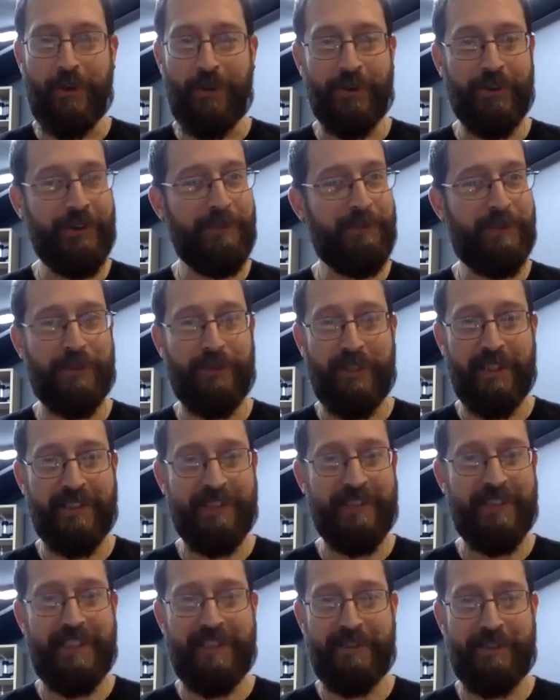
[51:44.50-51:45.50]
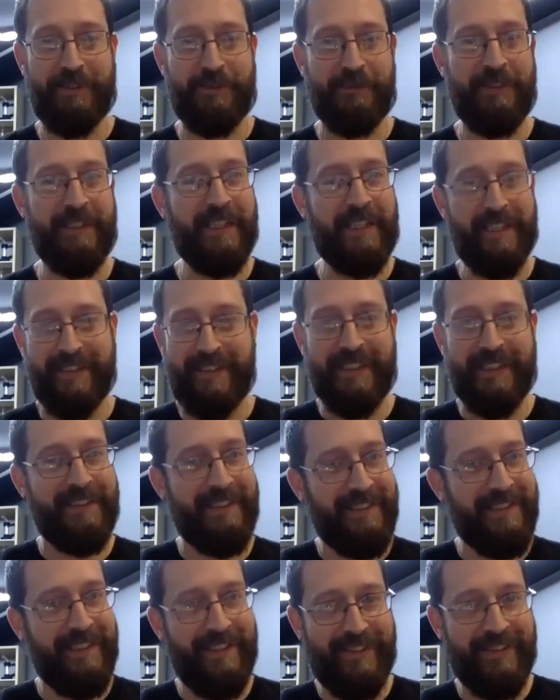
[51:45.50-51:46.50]
all them tricks in the industry to get that
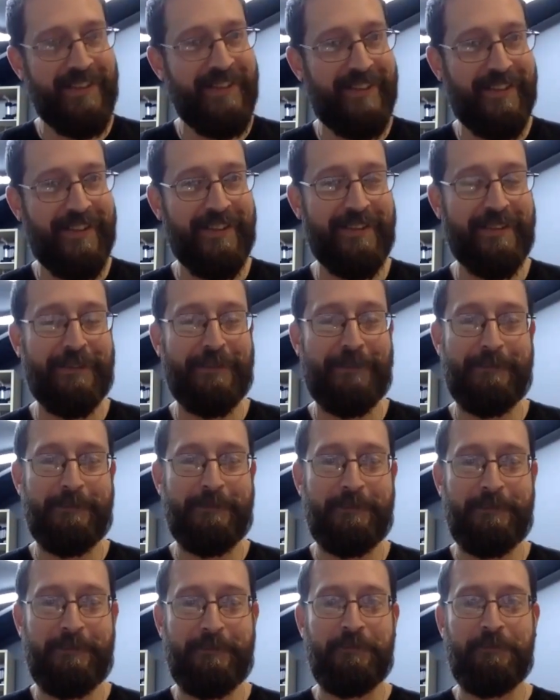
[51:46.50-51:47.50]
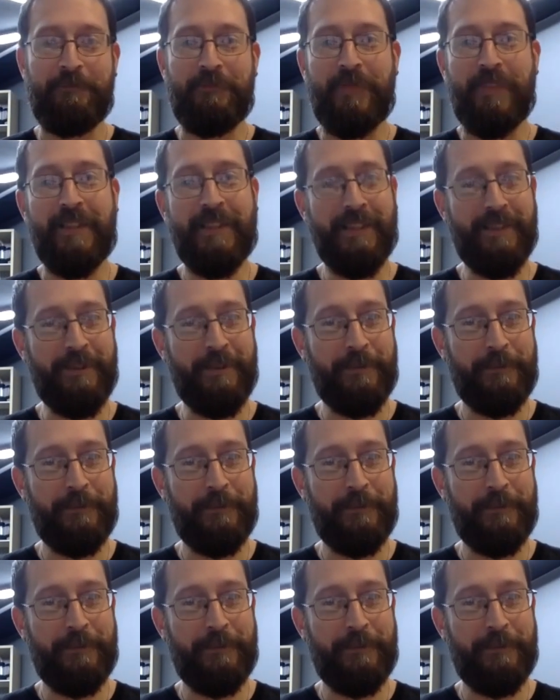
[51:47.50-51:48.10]
THC higher, you know.